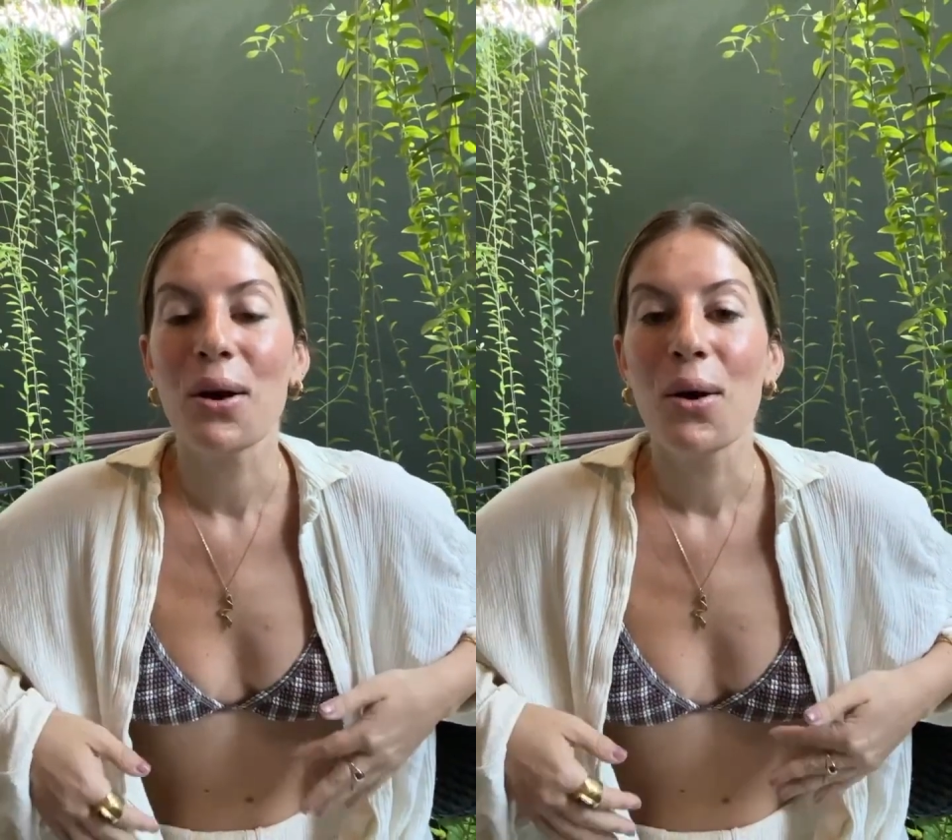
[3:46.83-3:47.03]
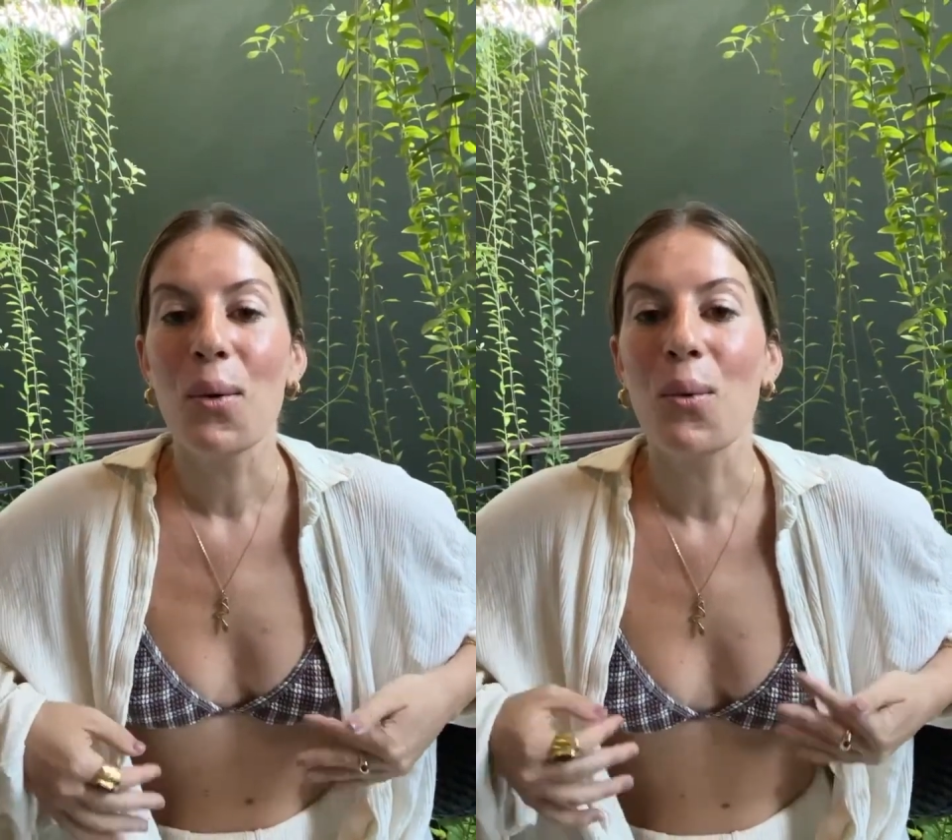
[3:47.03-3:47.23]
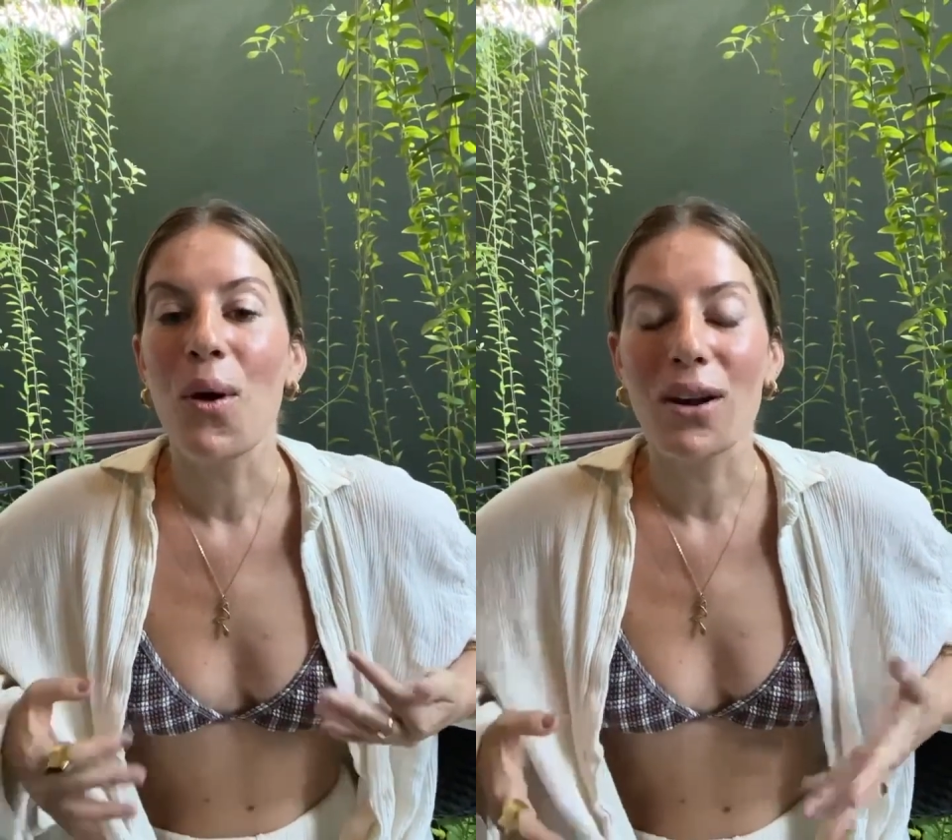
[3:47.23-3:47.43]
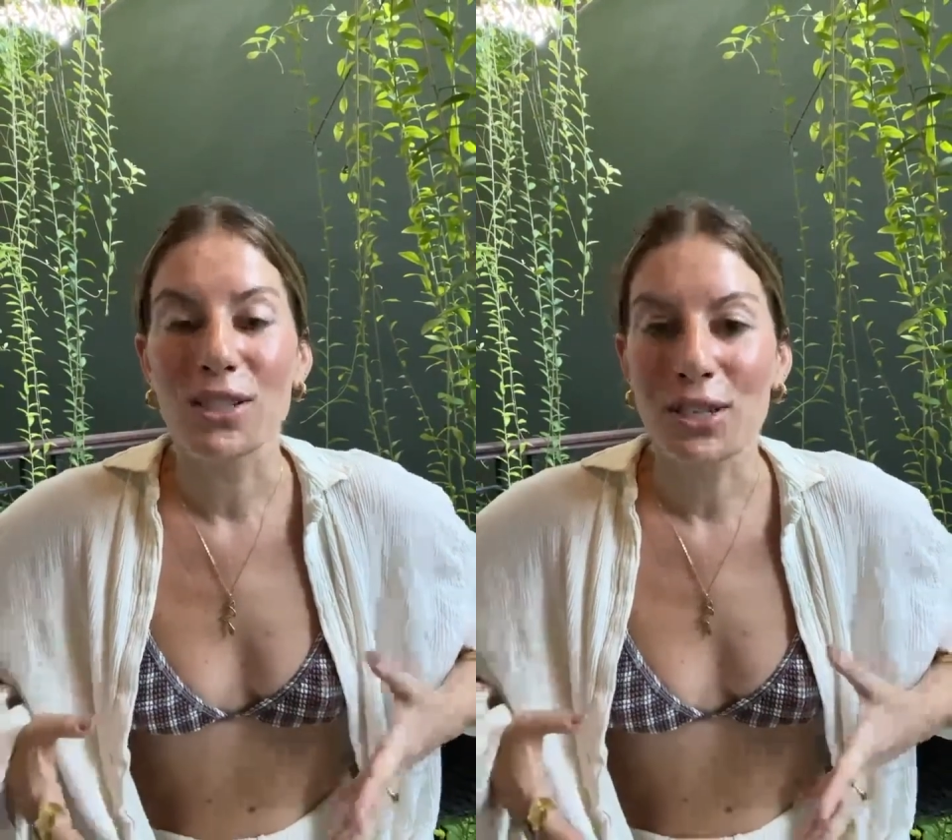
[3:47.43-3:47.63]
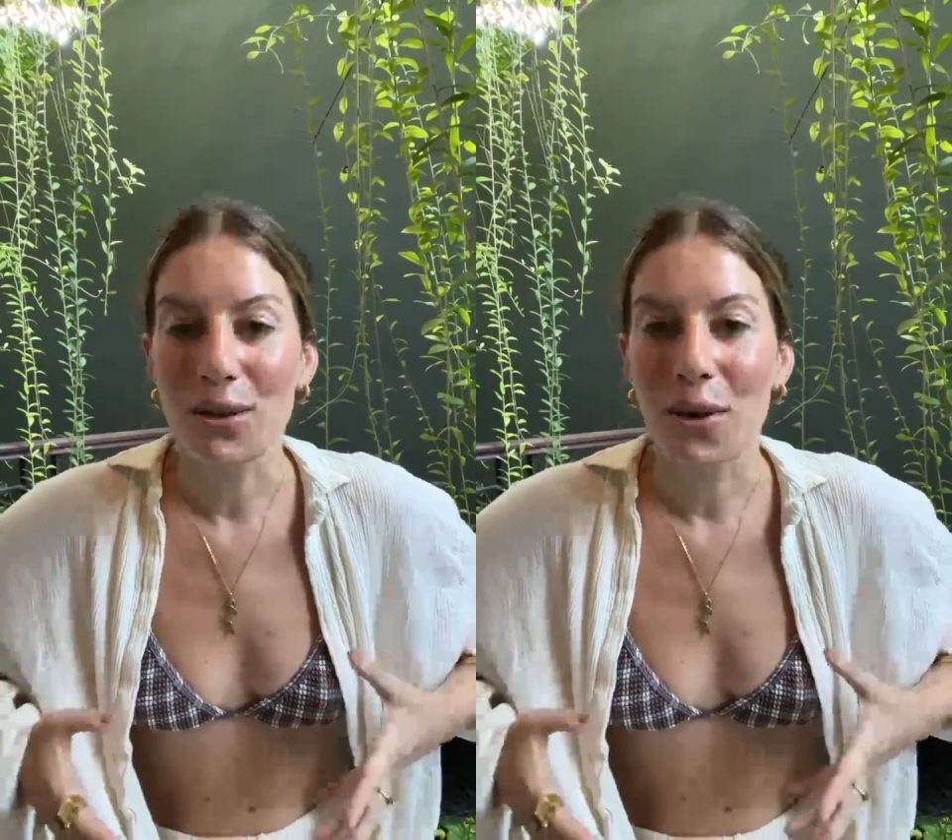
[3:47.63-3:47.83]
is
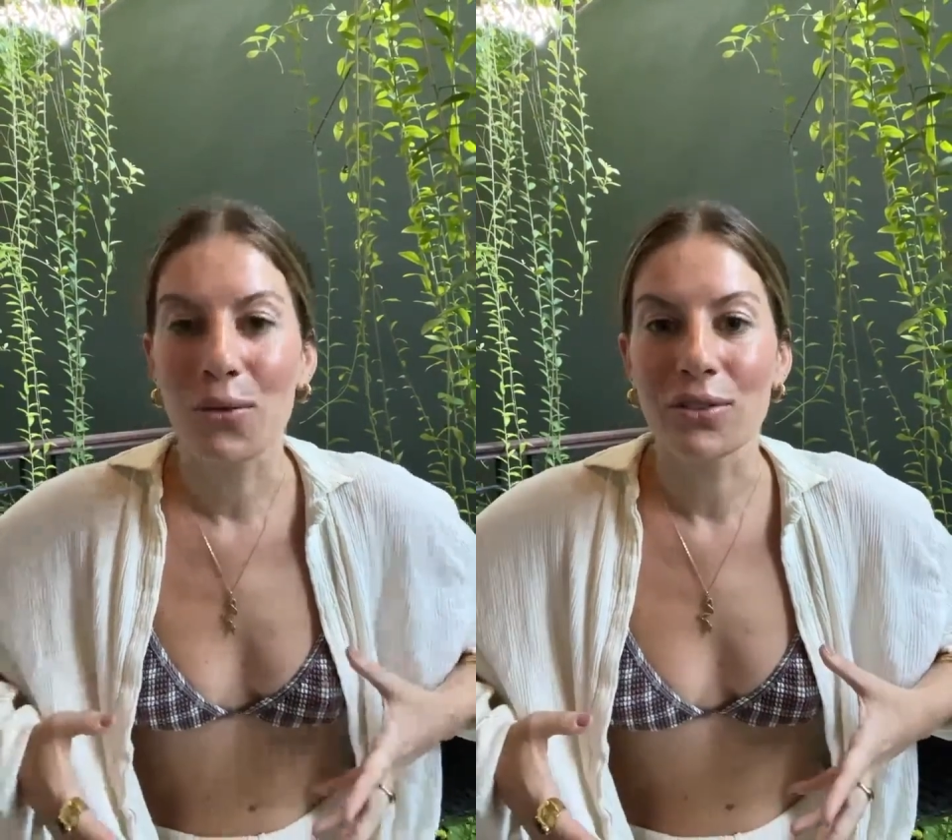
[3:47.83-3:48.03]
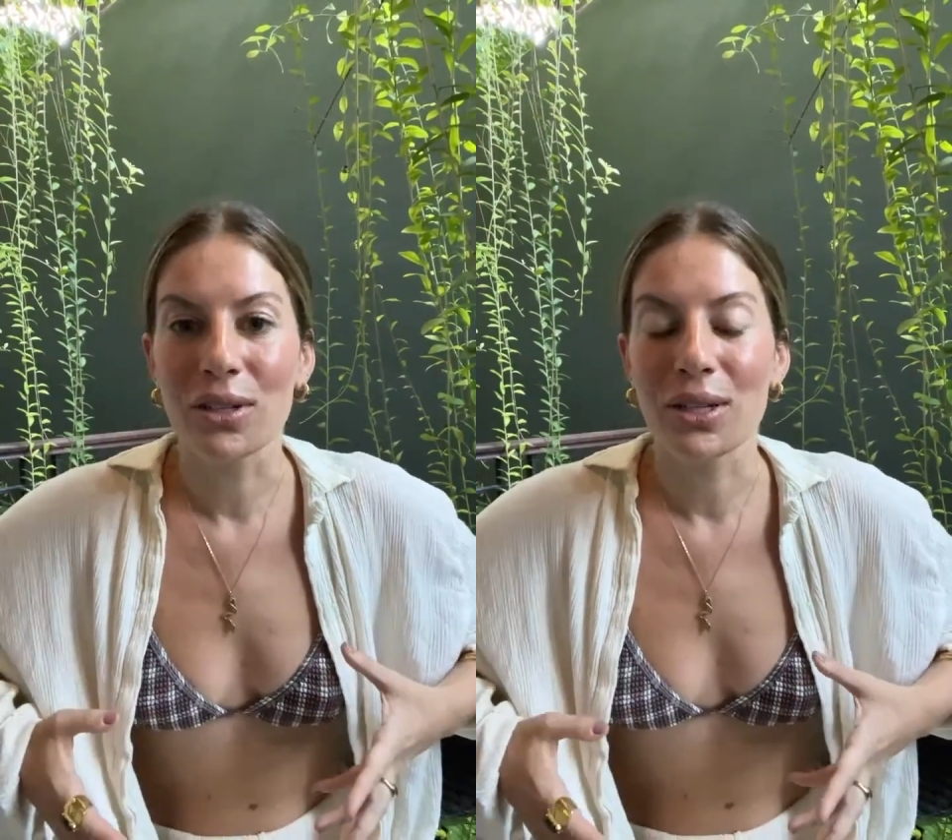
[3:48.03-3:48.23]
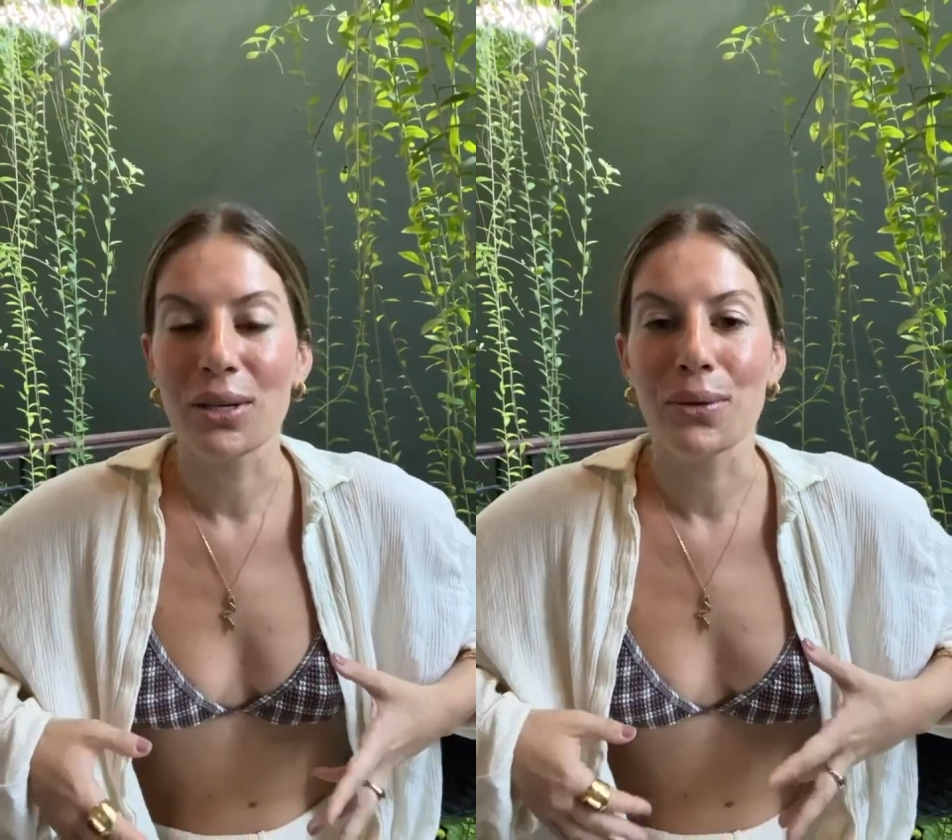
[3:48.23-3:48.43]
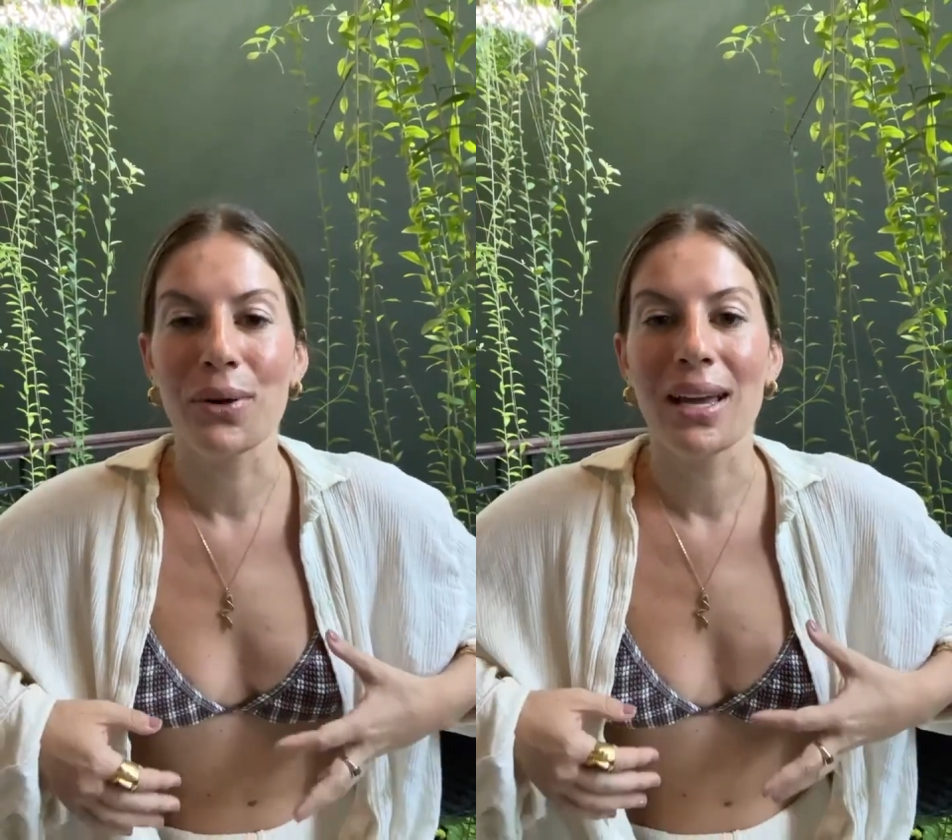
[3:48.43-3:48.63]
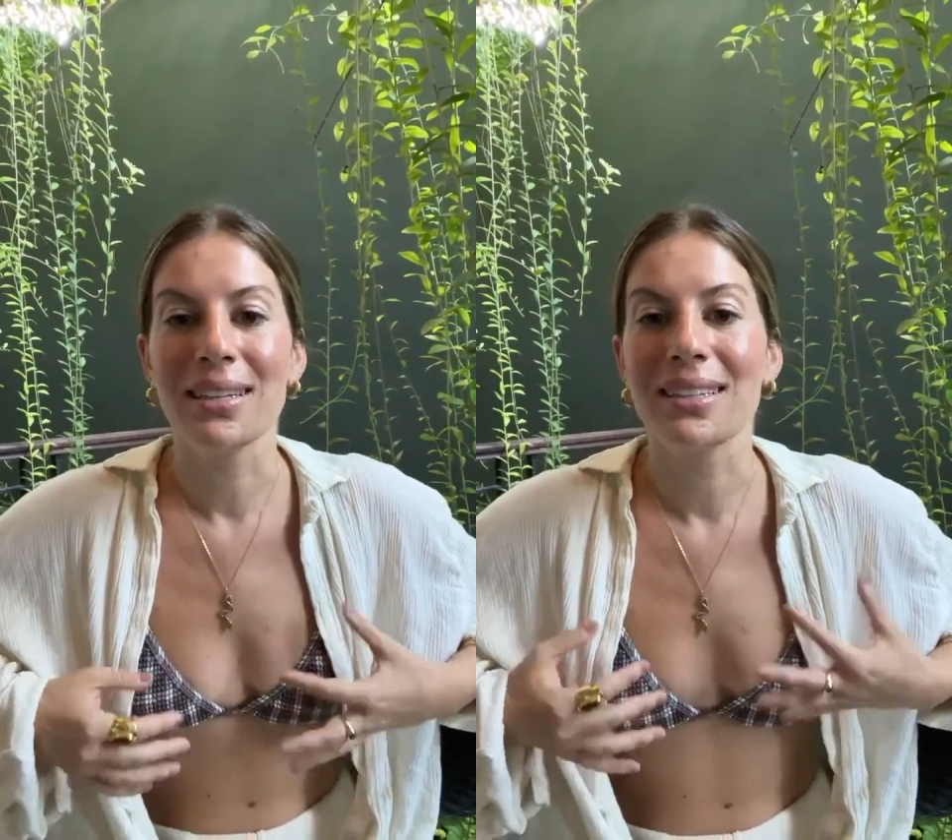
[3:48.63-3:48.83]
watching
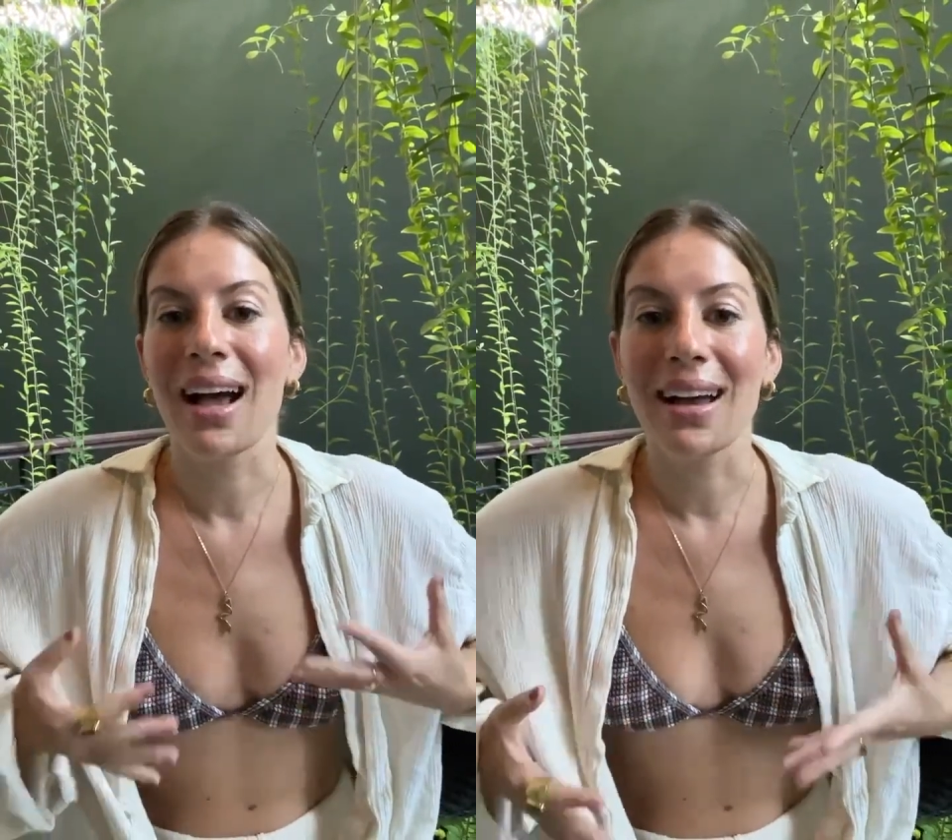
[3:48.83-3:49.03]
over you